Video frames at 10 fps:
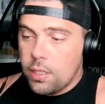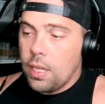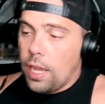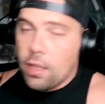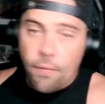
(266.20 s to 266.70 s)

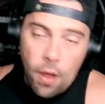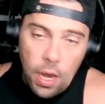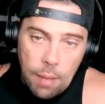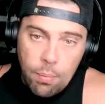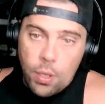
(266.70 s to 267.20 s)
like the
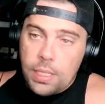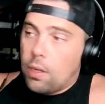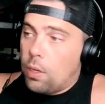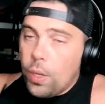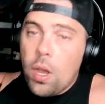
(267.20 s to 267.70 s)
Fall Out Boys.
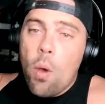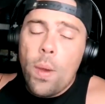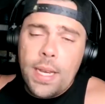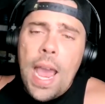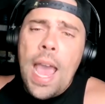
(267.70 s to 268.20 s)
Oh, we're
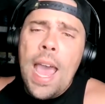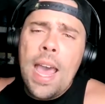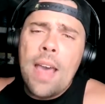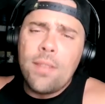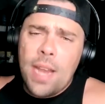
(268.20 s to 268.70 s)
going
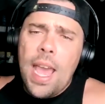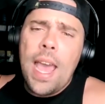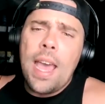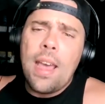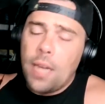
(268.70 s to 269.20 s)
down.
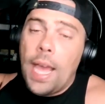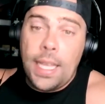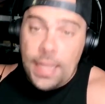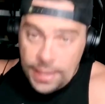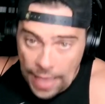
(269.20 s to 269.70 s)
Like,
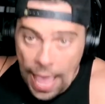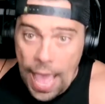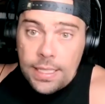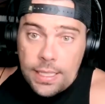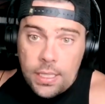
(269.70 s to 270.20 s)

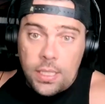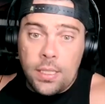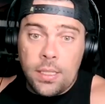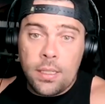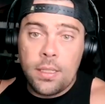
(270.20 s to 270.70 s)

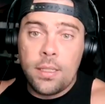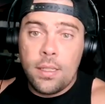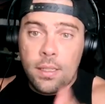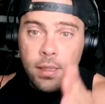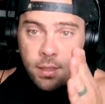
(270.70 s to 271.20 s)
that's
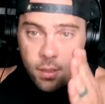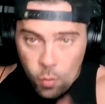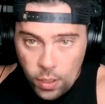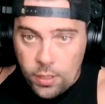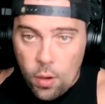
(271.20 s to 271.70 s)

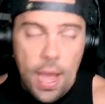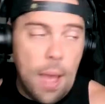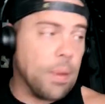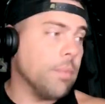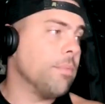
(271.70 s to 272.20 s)
what's going to
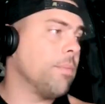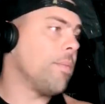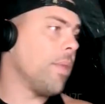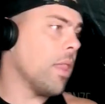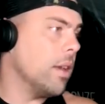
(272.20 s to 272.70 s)
happen.
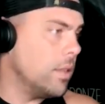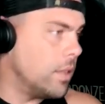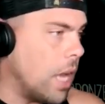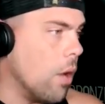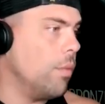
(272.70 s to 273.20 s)

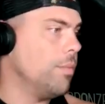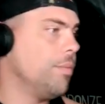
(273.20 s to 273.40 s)
So,